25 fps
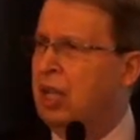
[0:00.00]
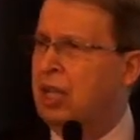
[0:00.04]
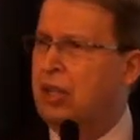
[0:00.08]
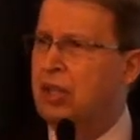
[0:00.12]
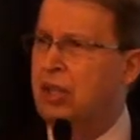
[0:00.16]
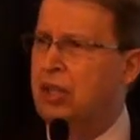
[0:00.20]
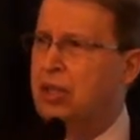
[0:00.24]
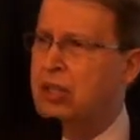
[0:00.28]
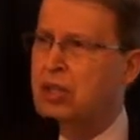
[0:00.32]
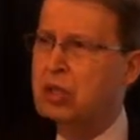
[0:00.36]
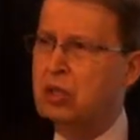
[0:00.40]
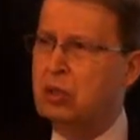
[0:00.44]

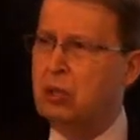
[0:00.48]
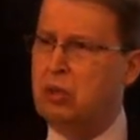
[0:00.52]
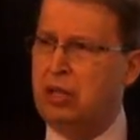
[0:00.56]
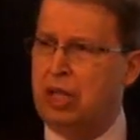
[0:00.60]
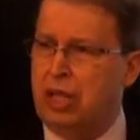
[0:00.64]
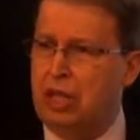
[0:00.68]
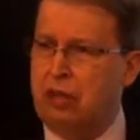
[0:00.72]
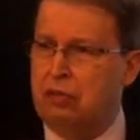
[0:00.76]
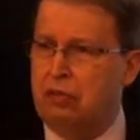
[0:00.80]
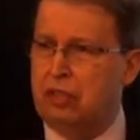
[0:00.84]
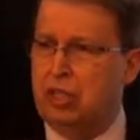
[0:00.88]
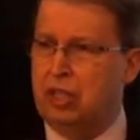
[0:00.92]
the, you know,
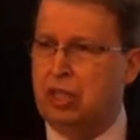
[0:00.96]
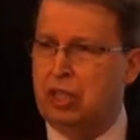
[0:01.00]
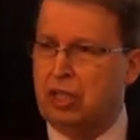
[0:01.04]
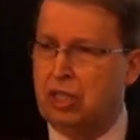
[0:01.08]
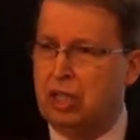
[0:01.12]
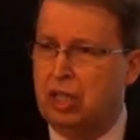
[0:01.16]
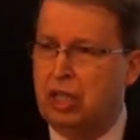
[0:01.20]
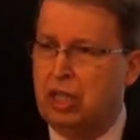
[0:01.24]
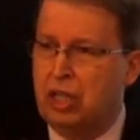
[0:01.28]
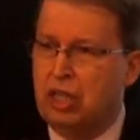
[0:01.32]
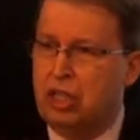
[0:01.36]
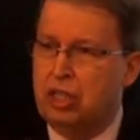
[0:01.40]
and everything.
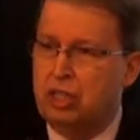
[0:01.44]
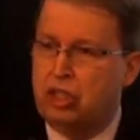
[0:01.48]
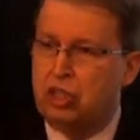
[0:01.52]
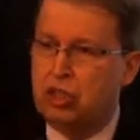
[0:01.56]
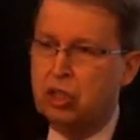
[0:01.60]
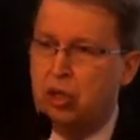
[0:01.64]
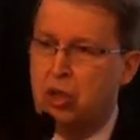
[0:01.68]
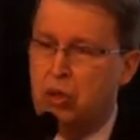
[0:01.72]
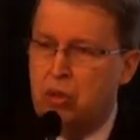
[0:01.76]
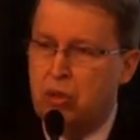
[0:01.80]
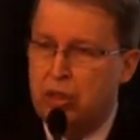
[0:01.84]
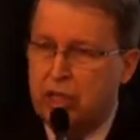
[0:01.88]

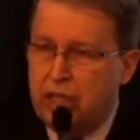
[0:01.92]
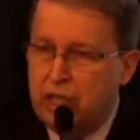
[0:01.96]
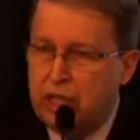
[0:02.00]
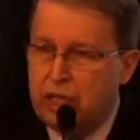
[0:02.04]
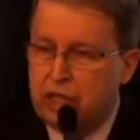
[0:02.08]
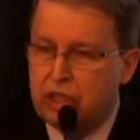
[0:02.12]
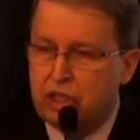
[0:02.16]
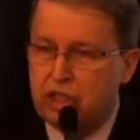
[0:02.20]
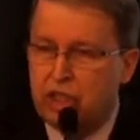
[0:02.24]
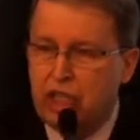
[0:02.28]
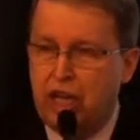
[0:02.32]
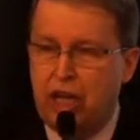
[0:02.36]
So he
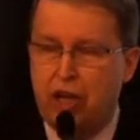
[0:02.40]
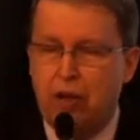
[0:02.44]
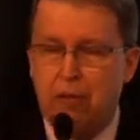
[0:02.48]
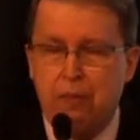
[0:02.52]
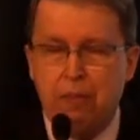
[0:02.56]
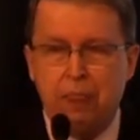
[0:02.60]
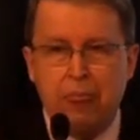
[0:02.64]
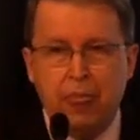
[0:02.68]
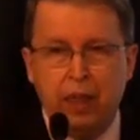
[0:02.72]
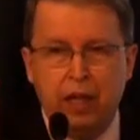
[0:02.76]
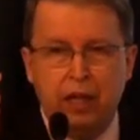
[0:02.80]
is there.